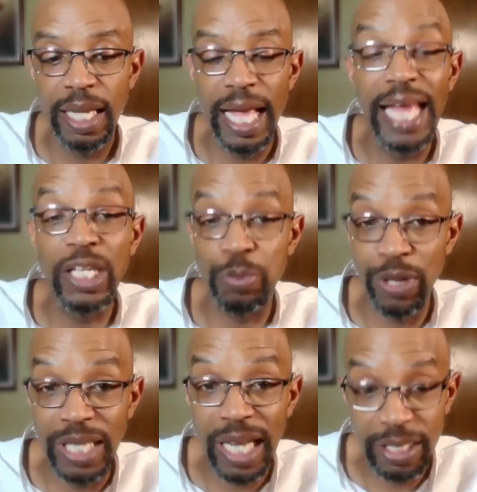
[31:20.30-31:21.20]
and is
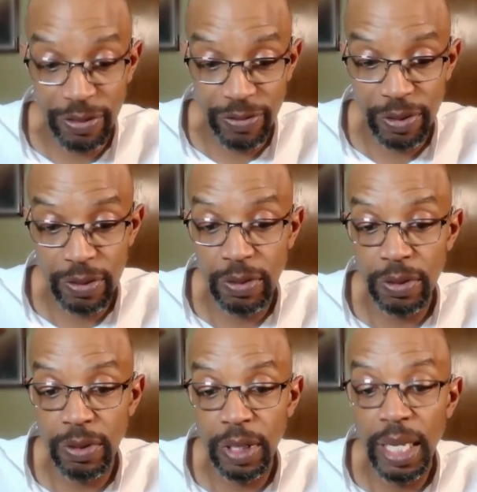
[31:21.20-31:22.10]
productive.
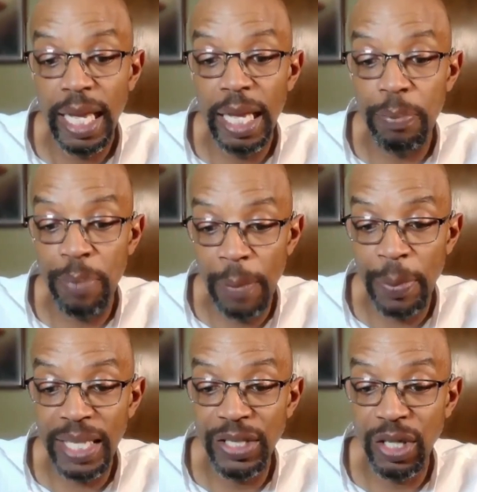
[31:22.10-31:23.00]
It
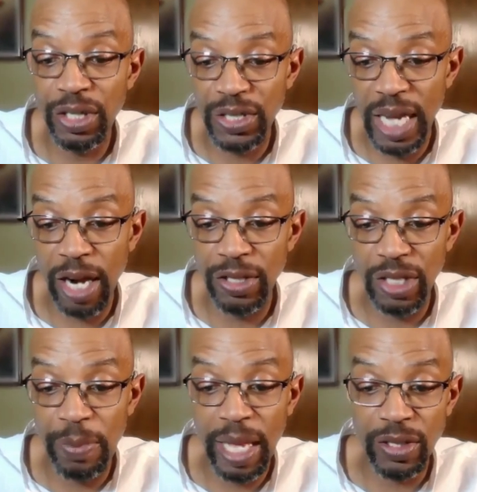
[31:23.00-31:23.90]
populates our desires and
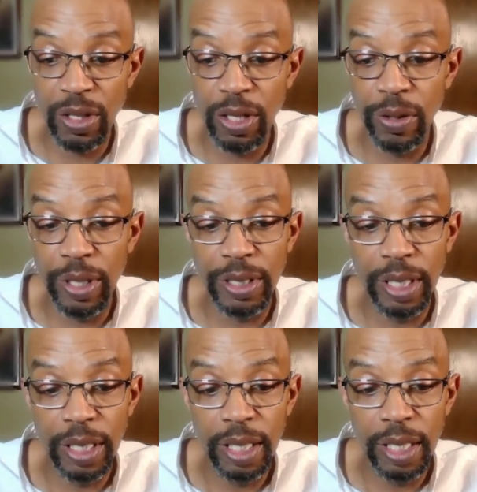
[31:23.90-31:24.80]
demands our loyalty.
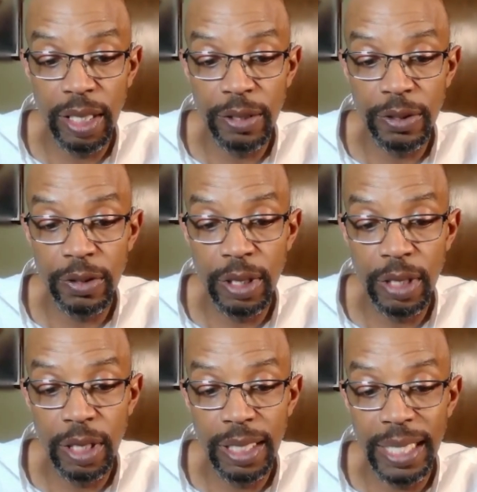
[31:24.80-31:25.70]

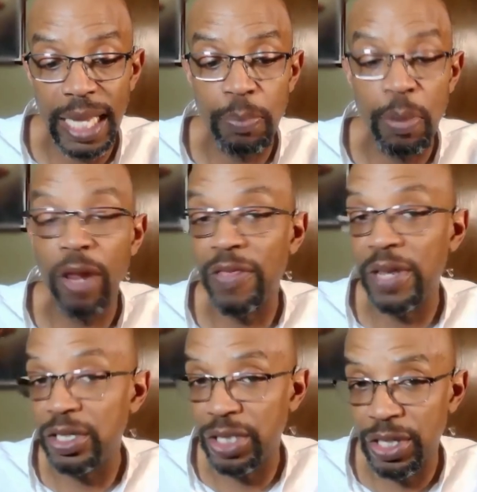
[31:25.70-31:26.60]
Like
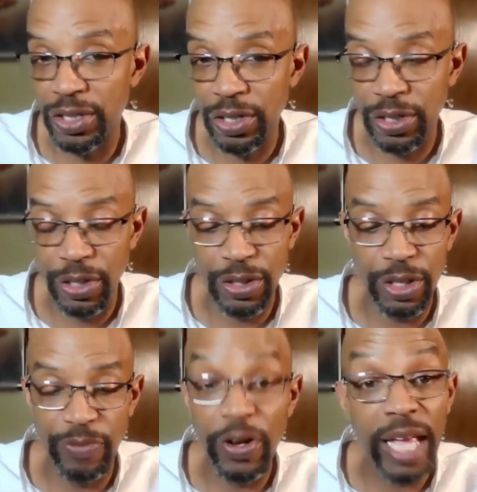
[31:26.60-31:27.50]
parthenogenesis, here's
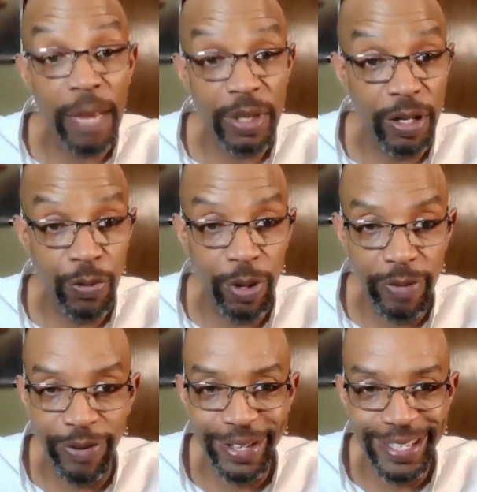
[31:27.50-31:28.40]
a vocabulary word
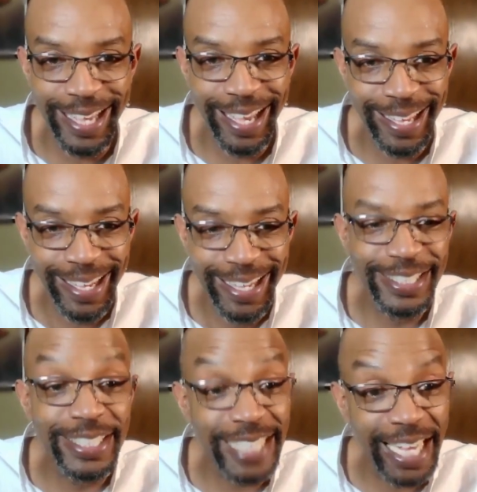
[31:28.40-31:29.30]
for the day. It's
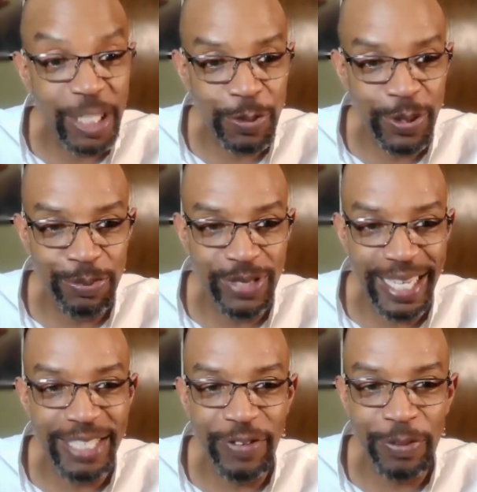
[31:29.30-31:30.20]
a
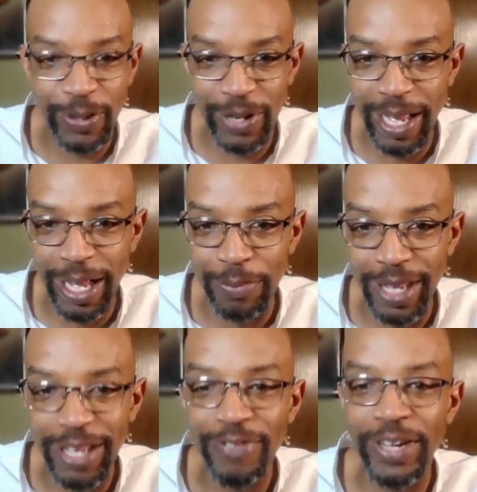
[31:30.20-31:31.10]
scientific vocabulary
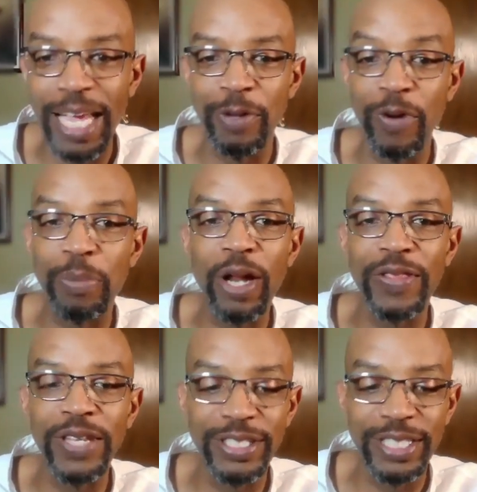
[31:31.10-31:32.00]
word,
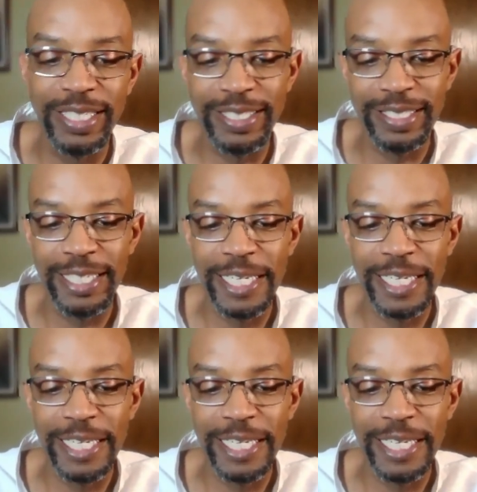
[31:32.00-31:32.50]
parthenogenesis.